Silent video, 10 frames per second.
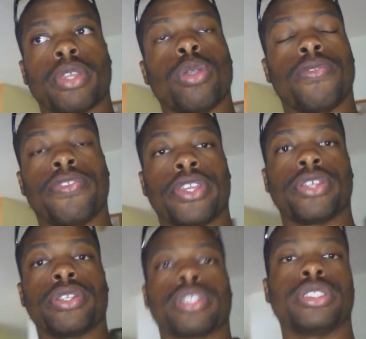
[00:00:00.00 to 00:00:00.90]
Go
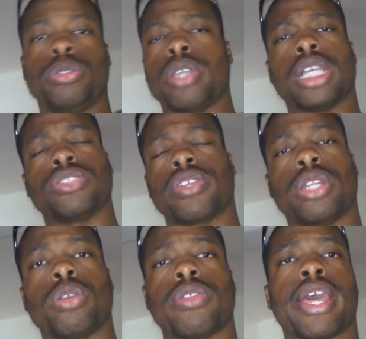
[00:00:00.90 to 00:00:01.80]
figure, because you guys
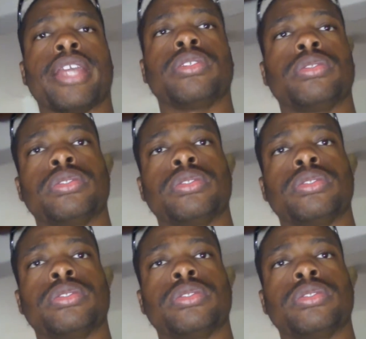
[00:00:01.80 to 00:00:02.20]
already know that.